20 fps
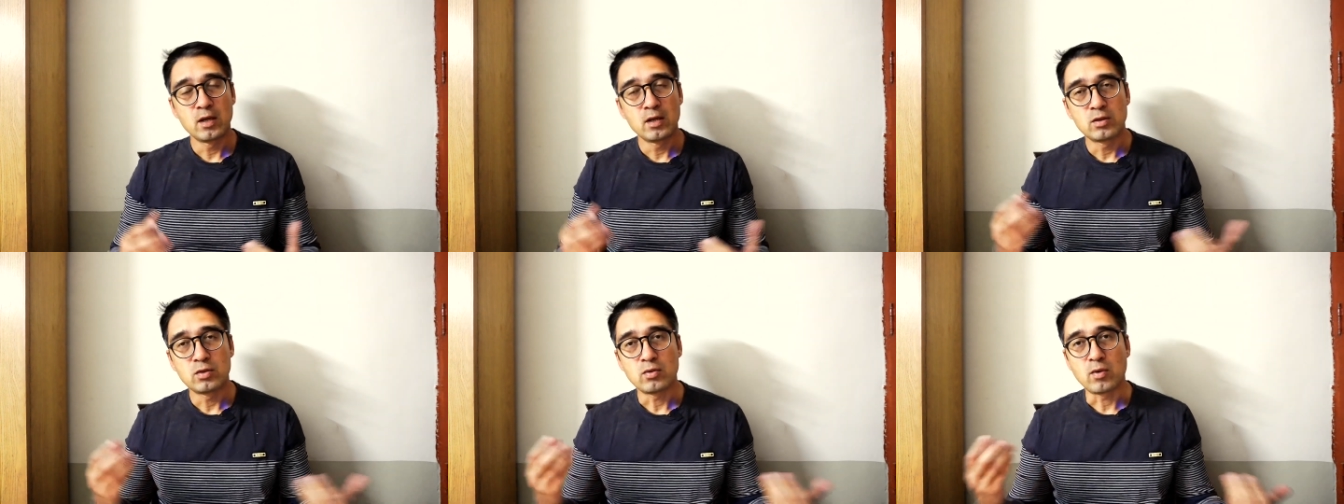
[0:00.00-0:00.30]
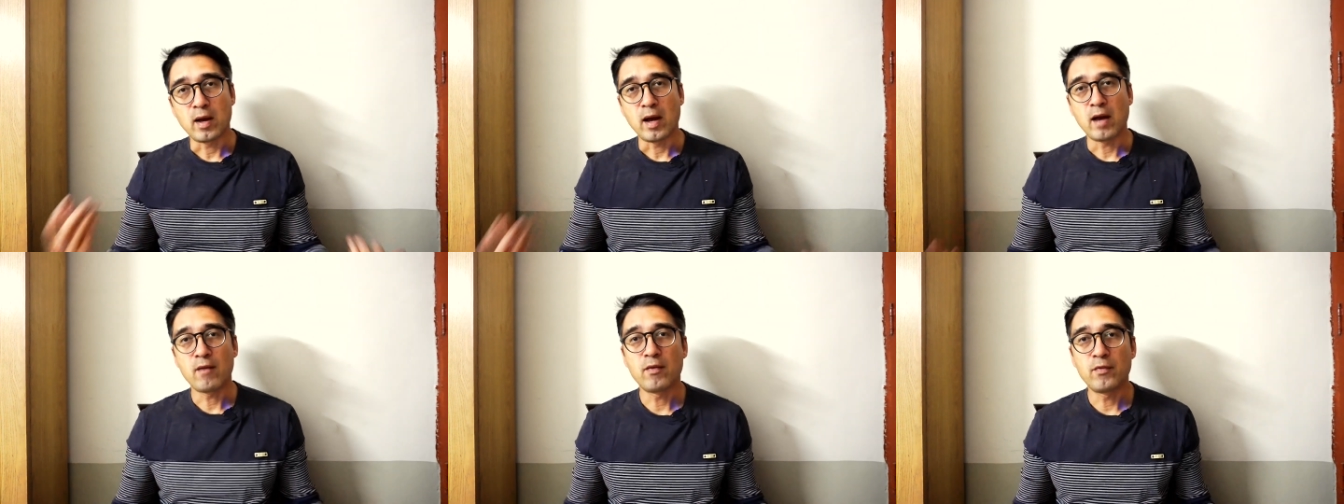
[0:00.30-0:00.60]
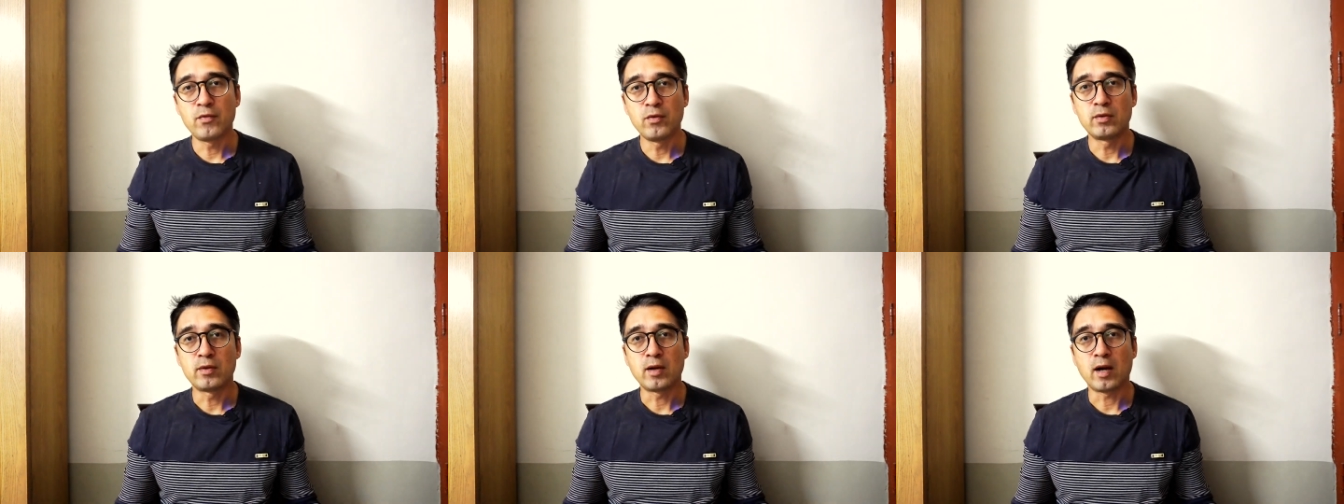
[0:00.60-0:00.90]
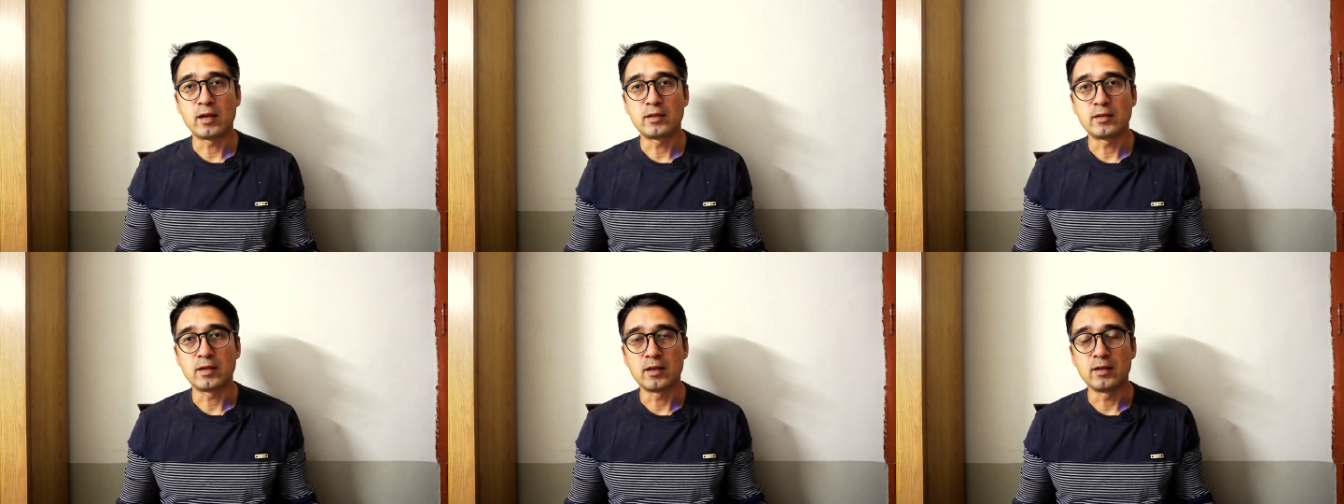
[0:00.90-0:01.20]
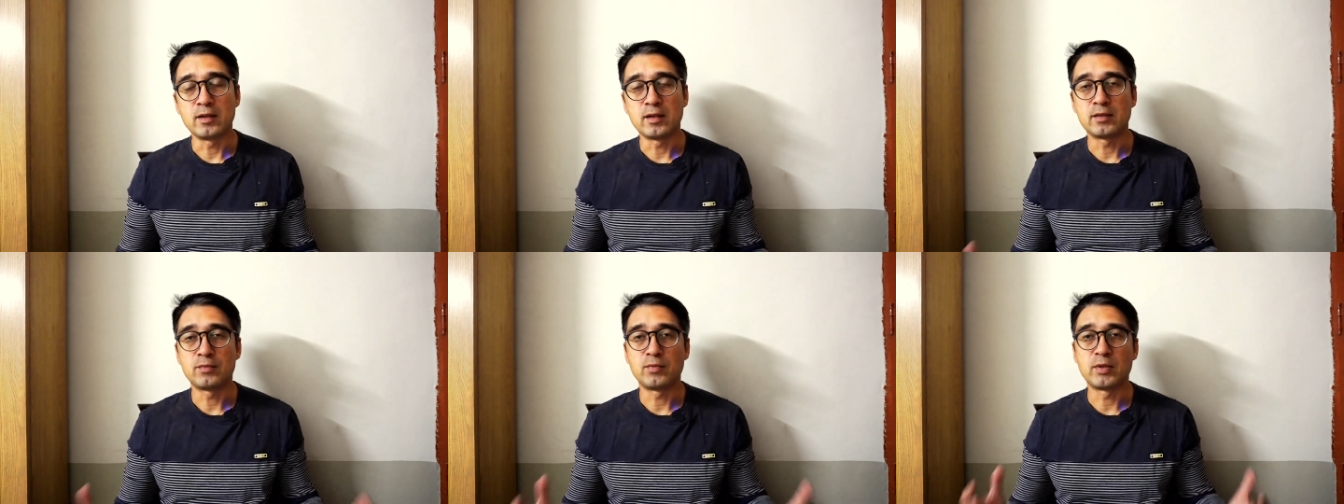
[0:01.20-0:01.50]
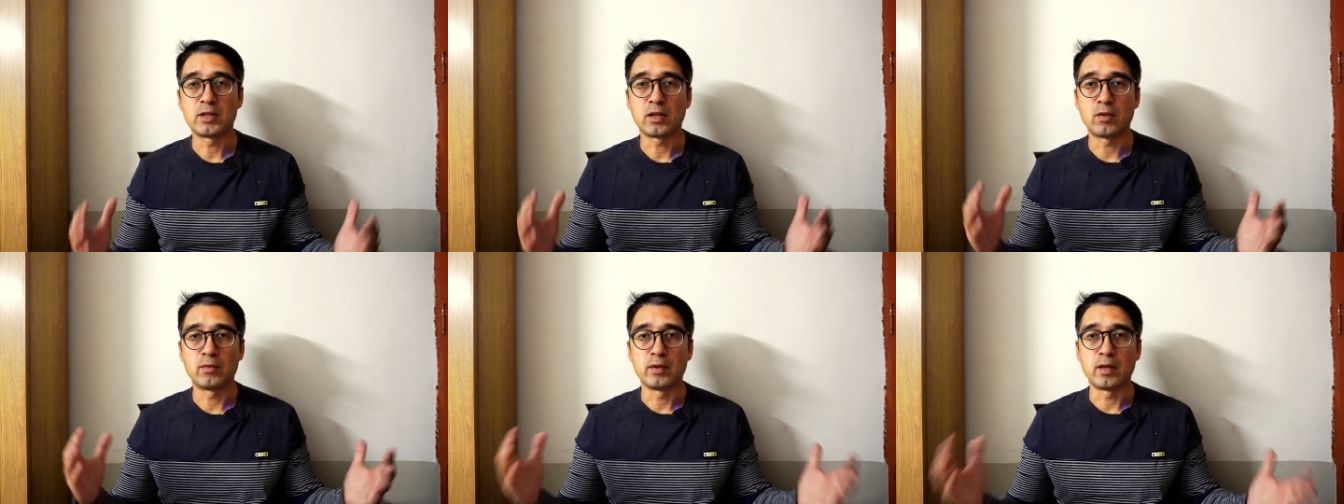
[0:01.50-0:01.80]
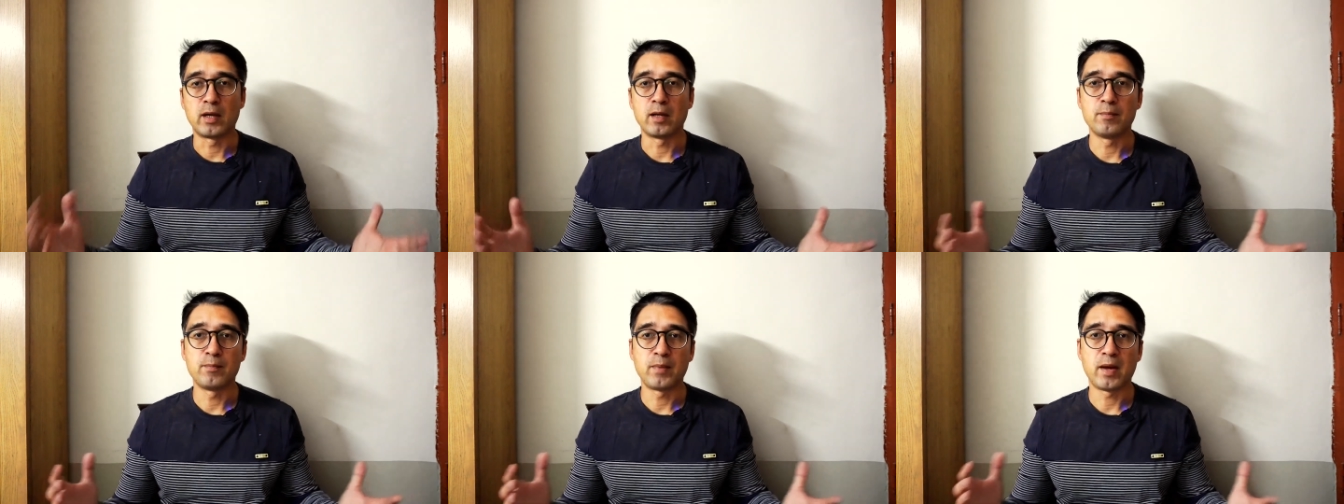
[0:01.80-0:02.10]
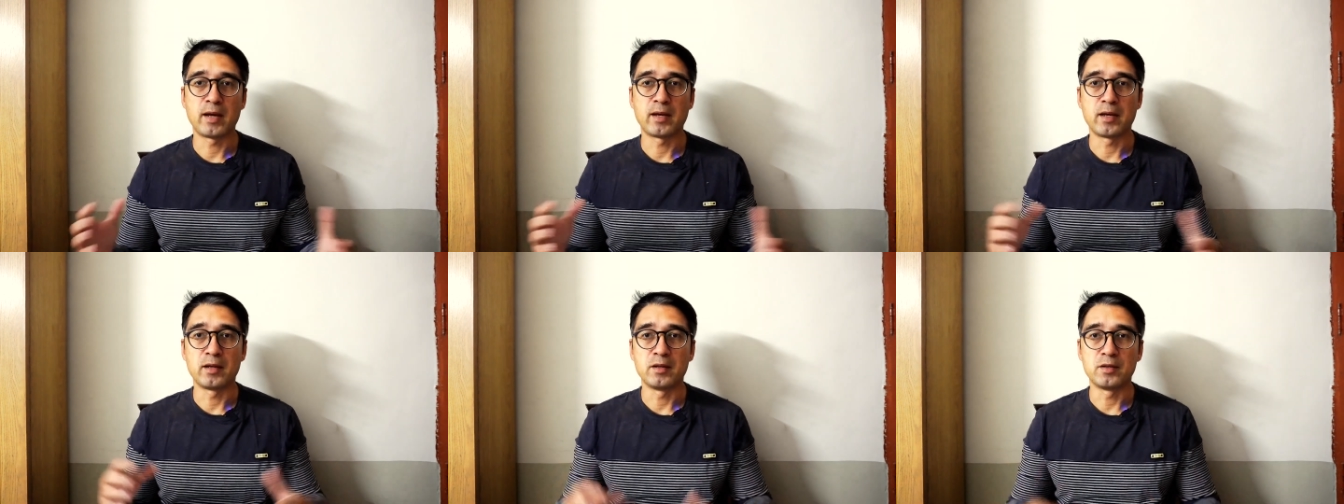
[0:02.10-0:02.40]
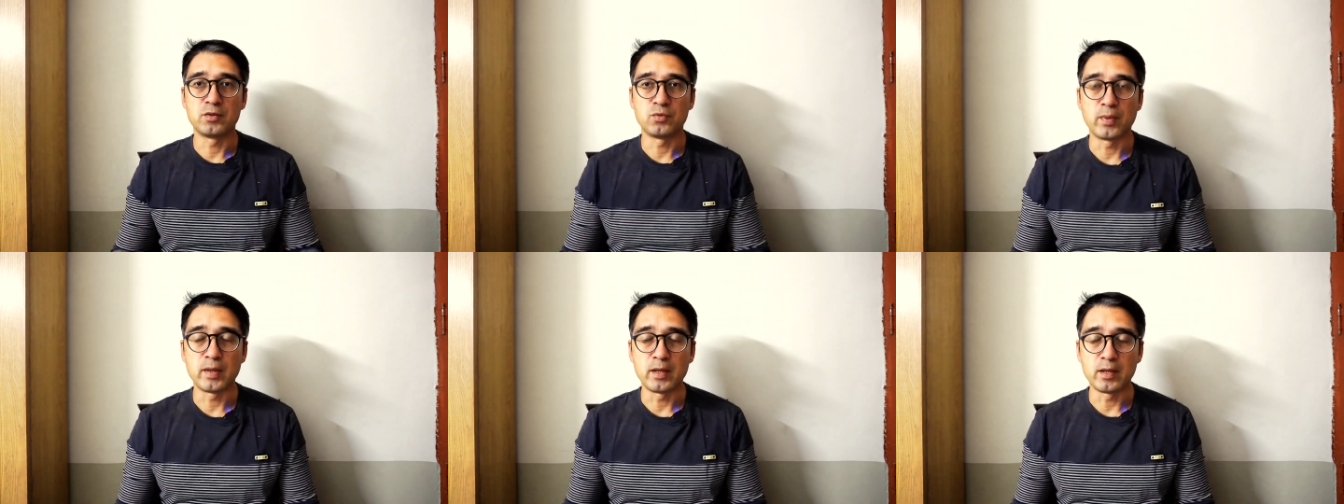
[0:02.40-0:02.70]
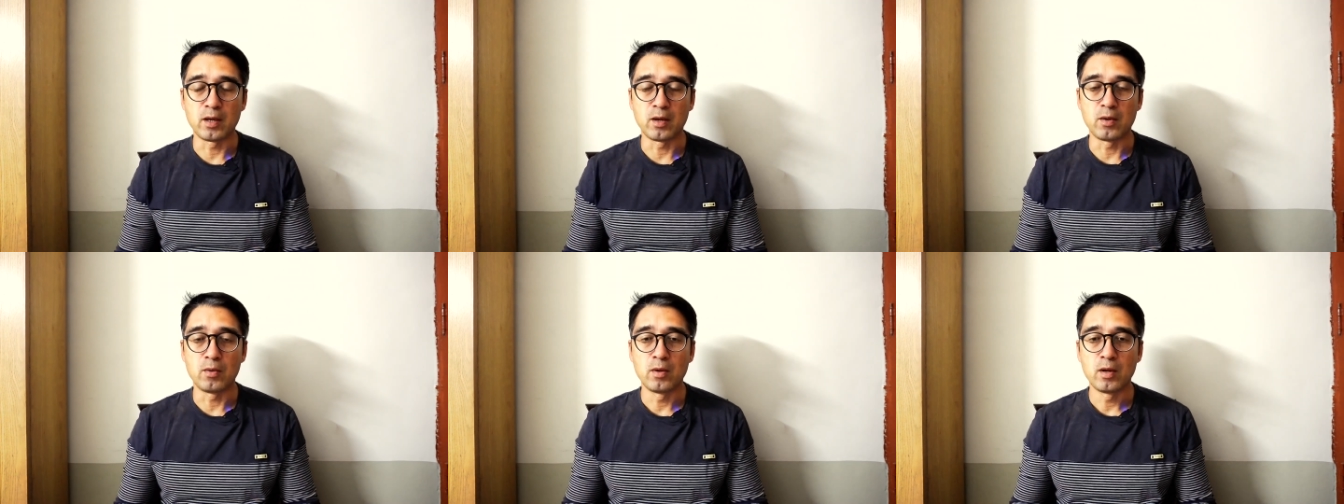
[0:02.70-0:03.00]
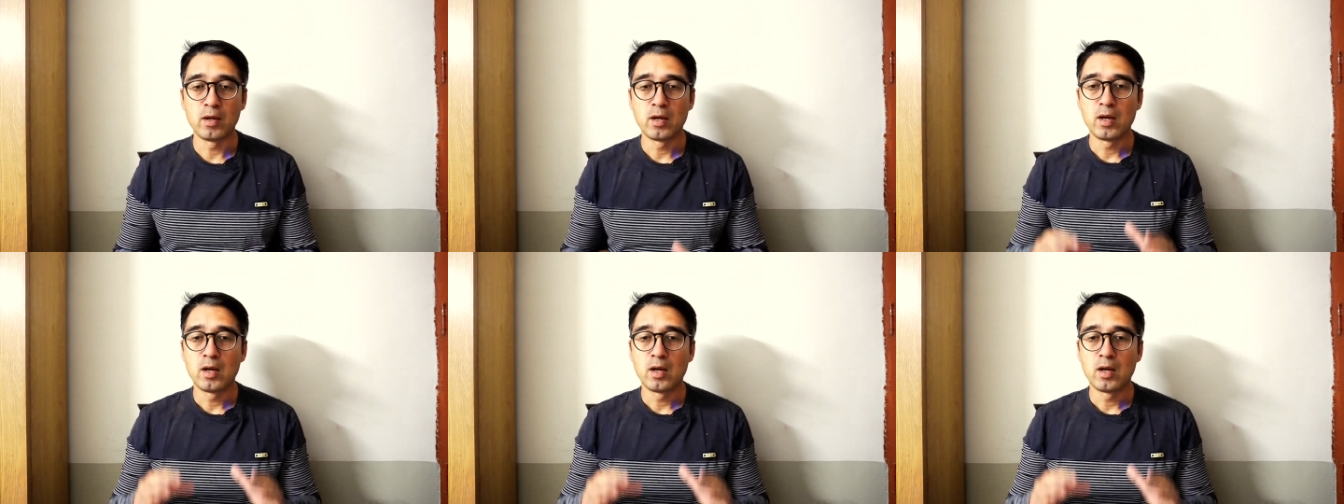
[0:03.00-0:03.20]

So I have a few thoughts on this, which I will unpack in this video.